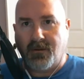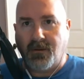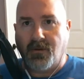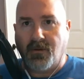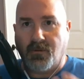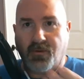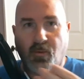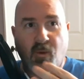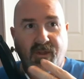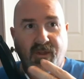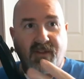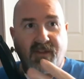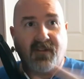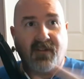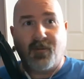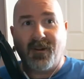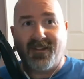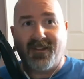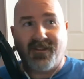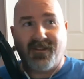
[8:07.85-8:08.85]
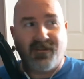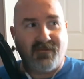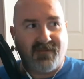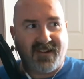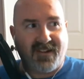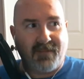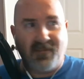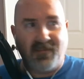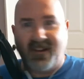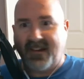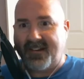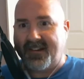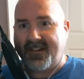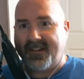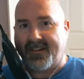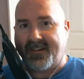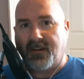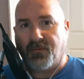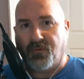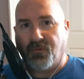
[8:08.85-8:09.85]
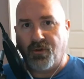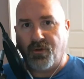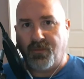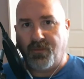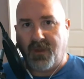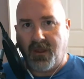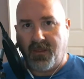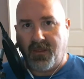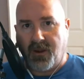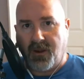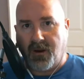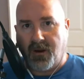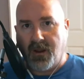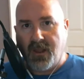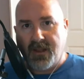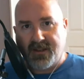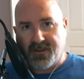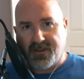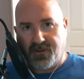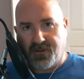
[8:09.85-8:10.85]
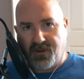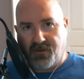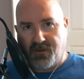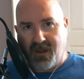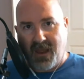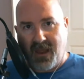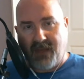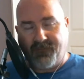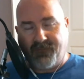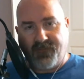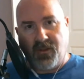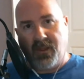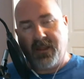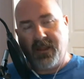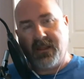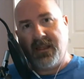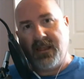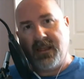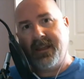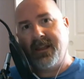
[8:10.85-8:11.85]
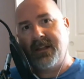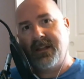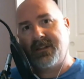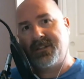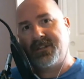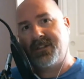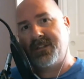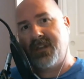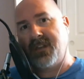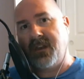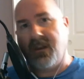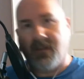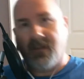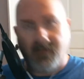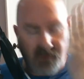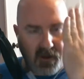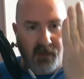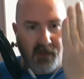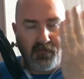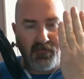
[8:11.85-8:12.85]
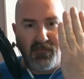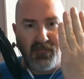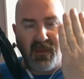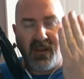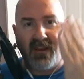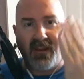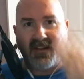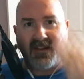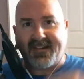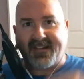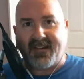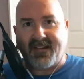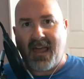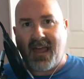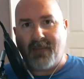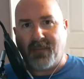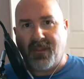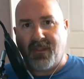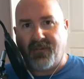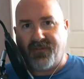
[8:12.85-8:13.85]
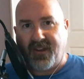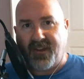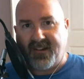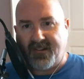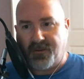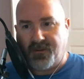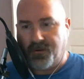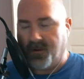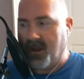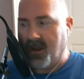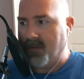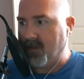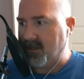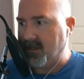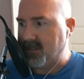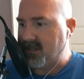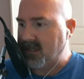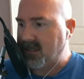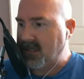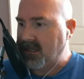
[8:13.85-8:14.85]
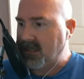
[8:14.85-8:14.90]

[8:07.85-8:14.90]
know, with some distance and room in there, so that you're not feeling like it's just an immediate slap in the face to your eyeballs.